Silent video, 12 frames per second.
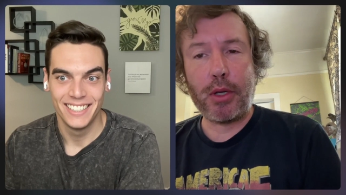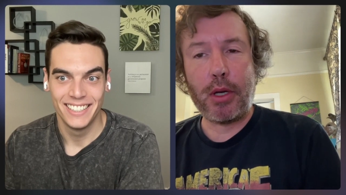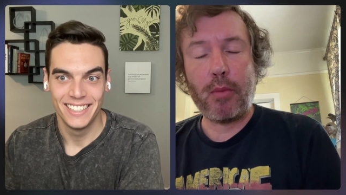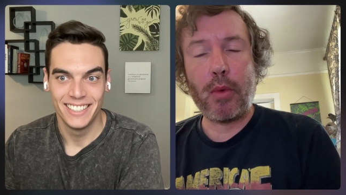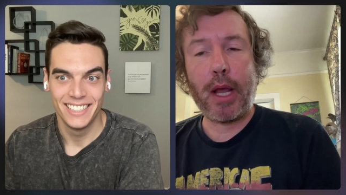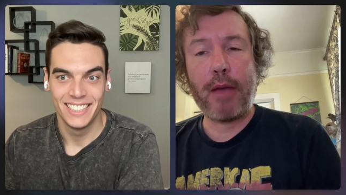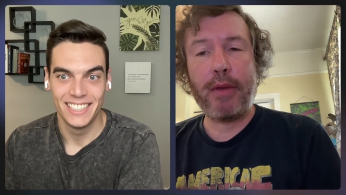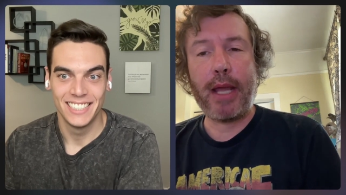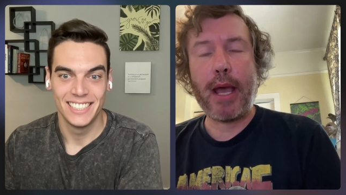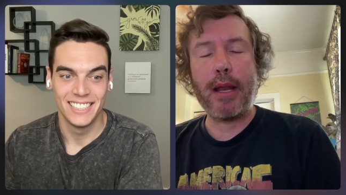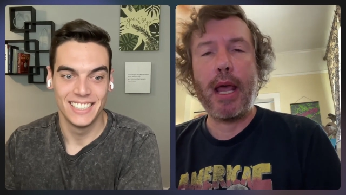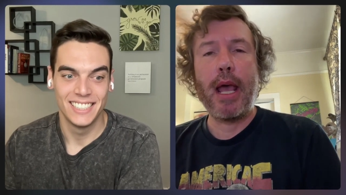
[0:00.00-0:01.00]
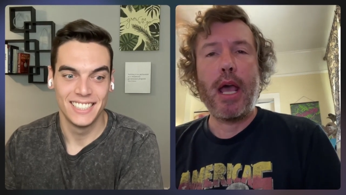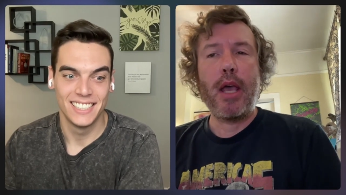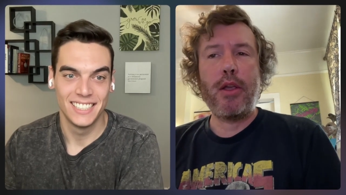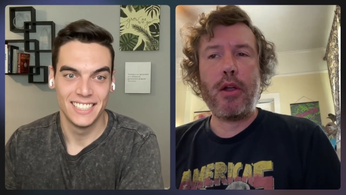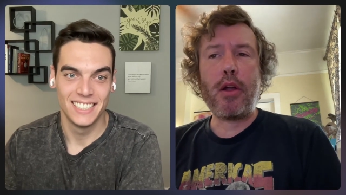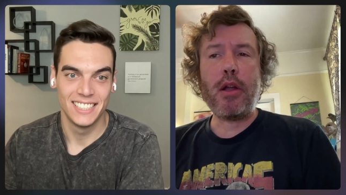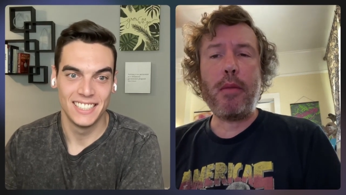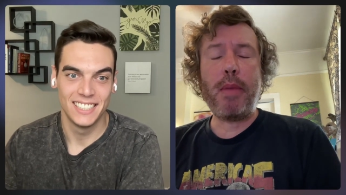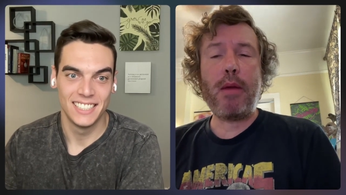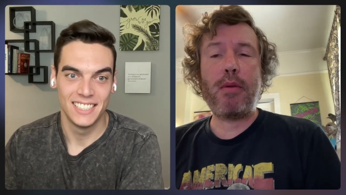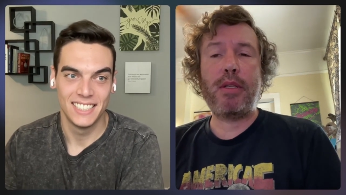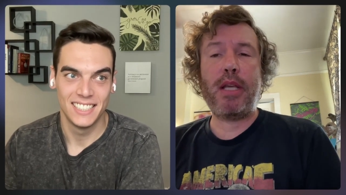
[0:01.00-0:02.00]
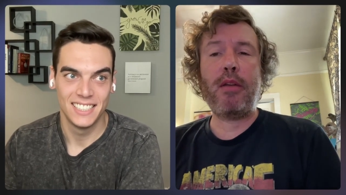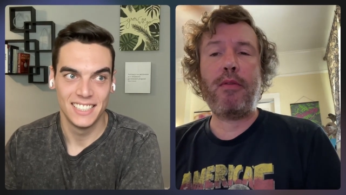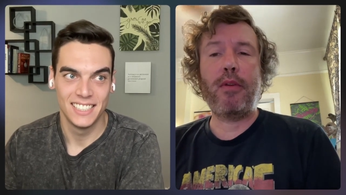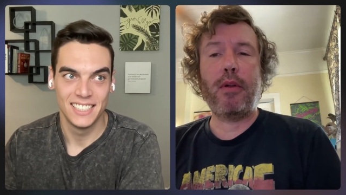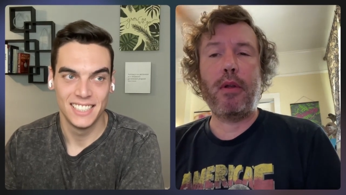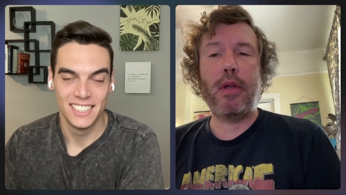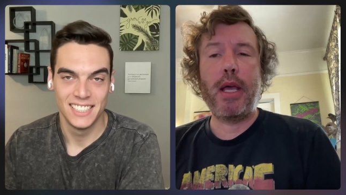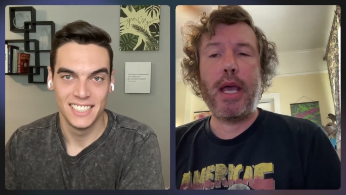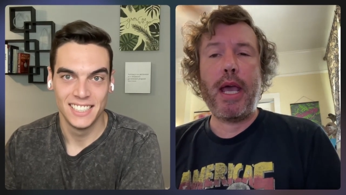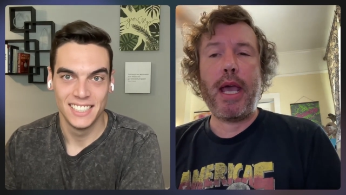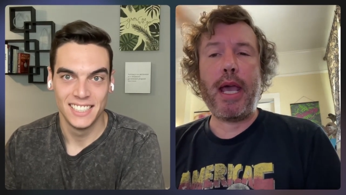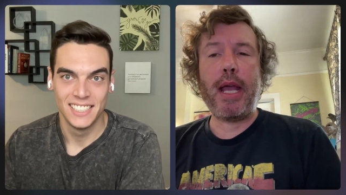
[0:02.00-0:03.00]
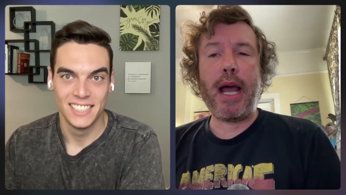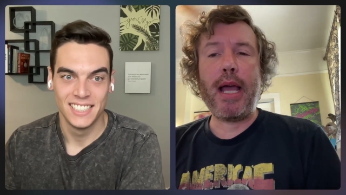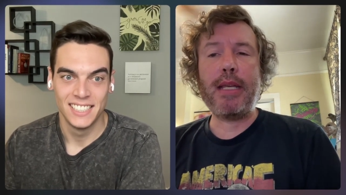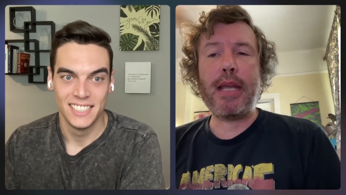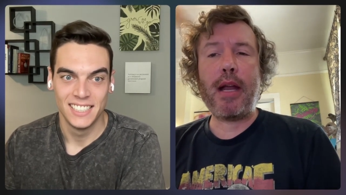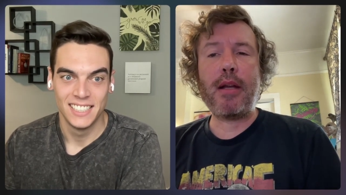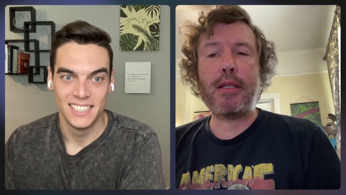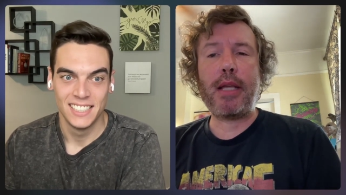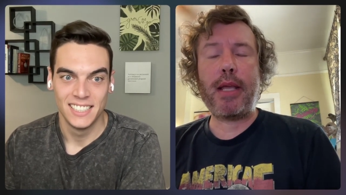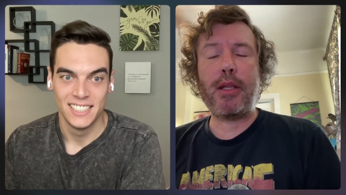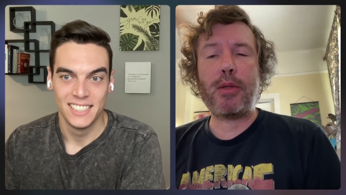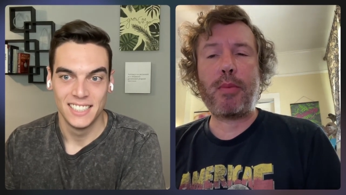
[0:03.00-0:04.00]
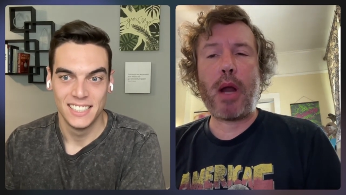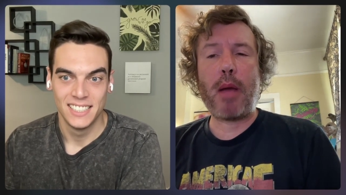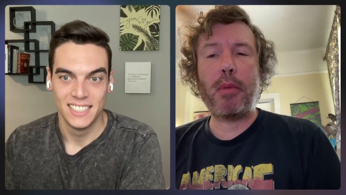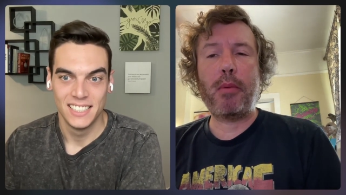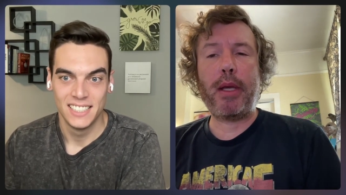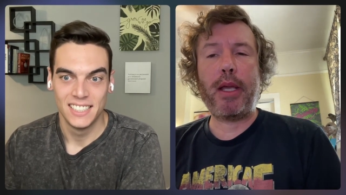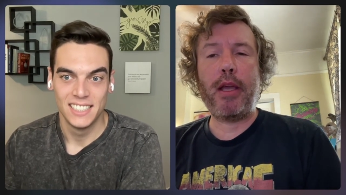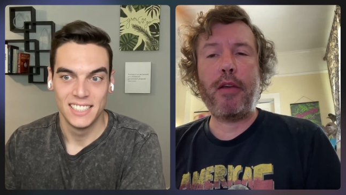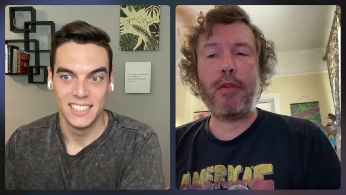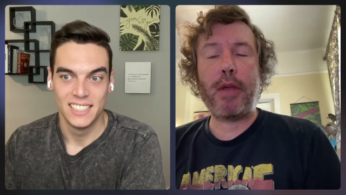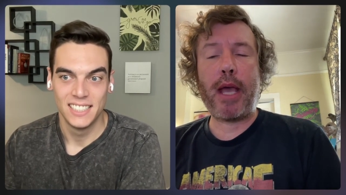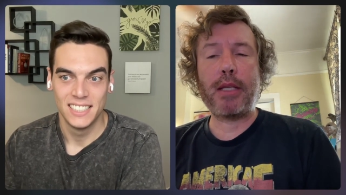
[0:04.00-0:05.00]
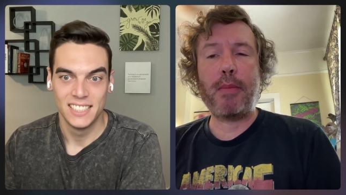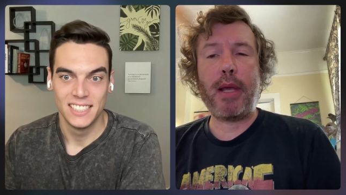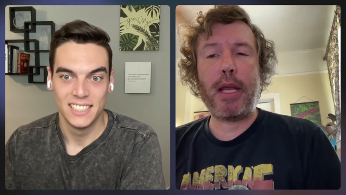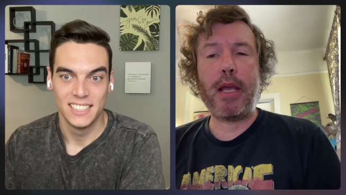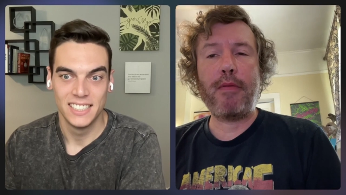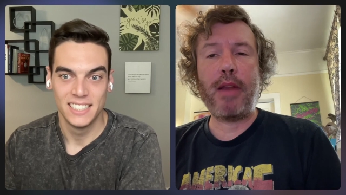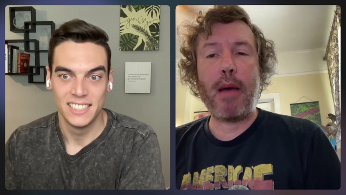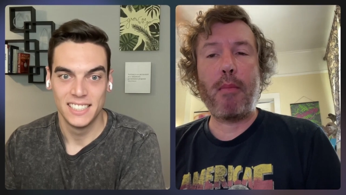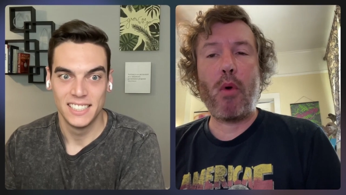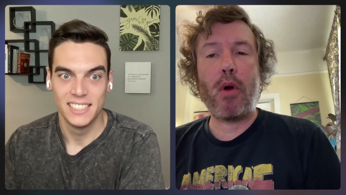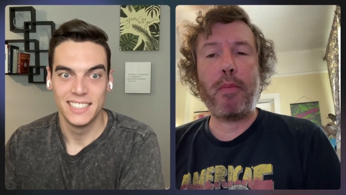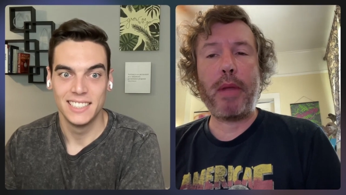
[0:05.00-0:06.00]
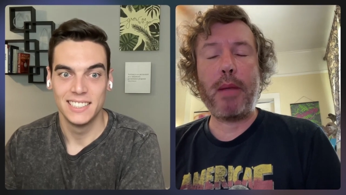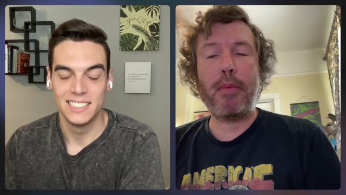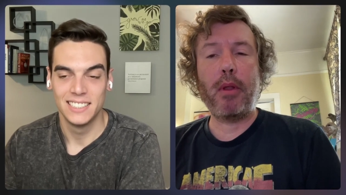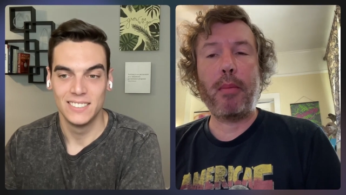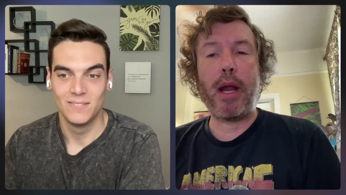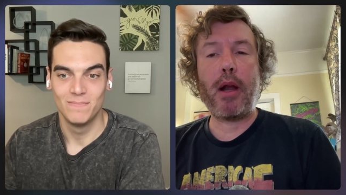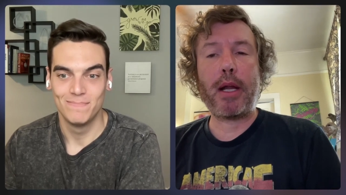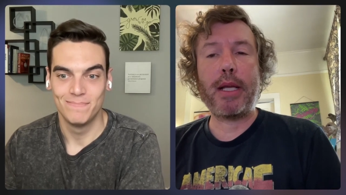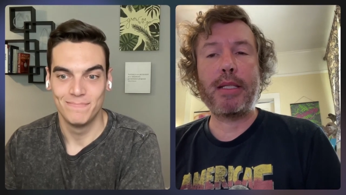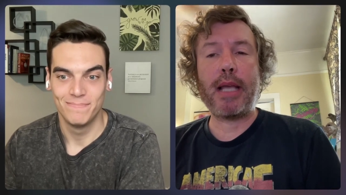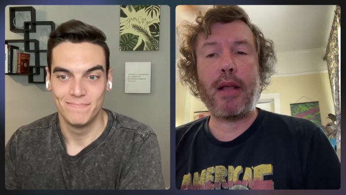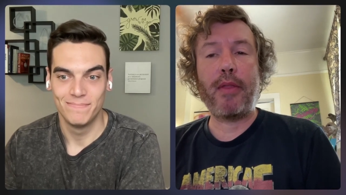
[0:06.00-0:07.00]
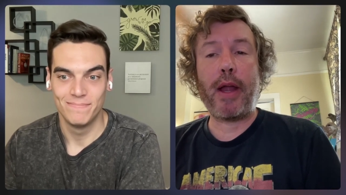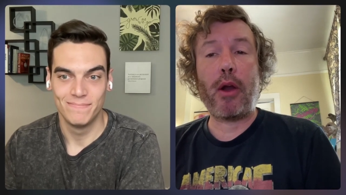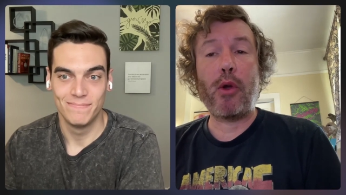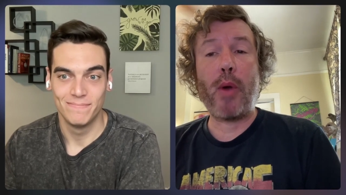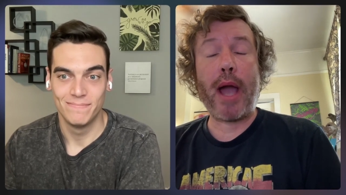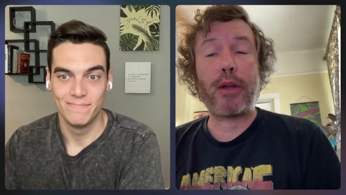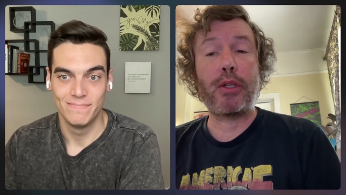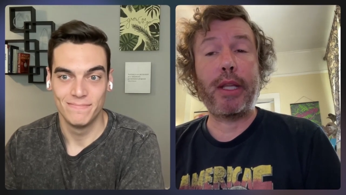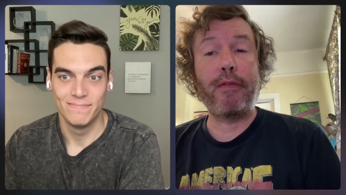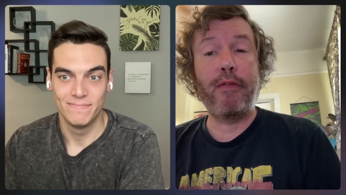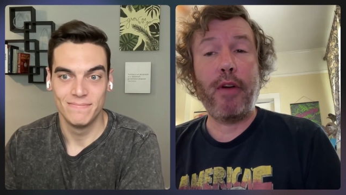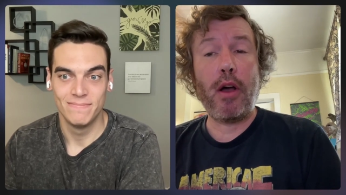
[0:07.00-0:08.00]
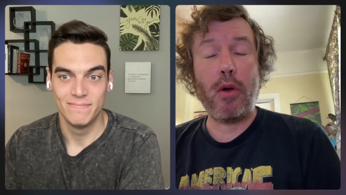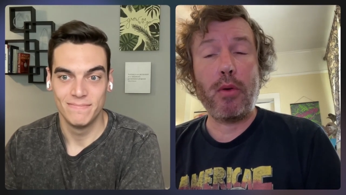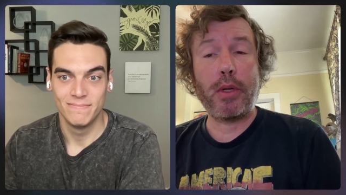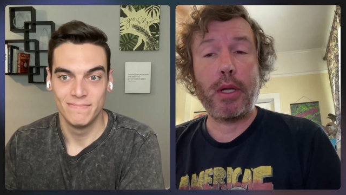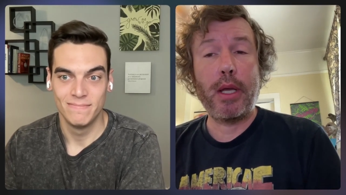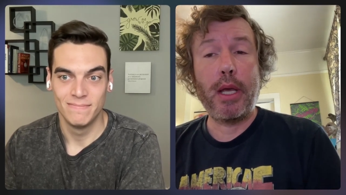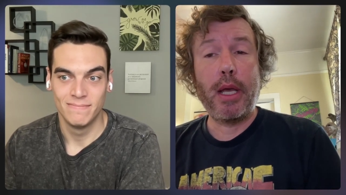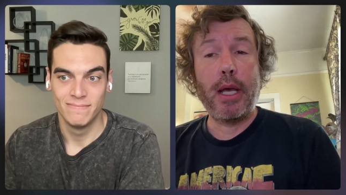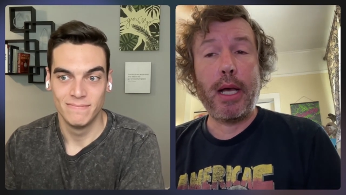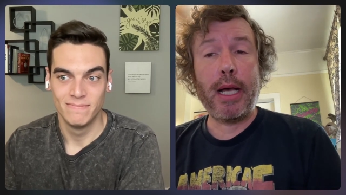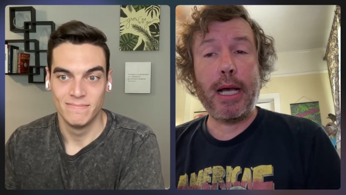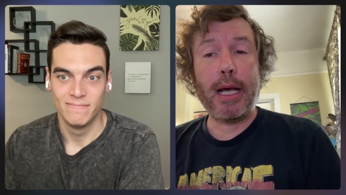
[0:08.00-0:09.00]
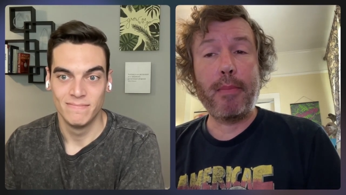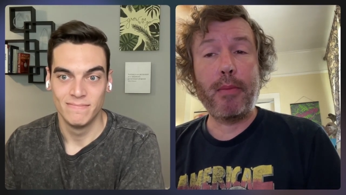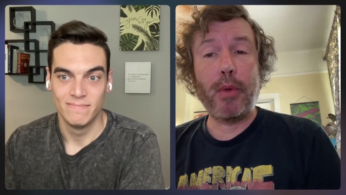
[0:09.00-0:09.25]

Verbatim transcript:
Speaker 1: didn't want to have debt. You're going to be resentful. And I dare say there's probably if as many, if not more, people Americans out there who actually vote um,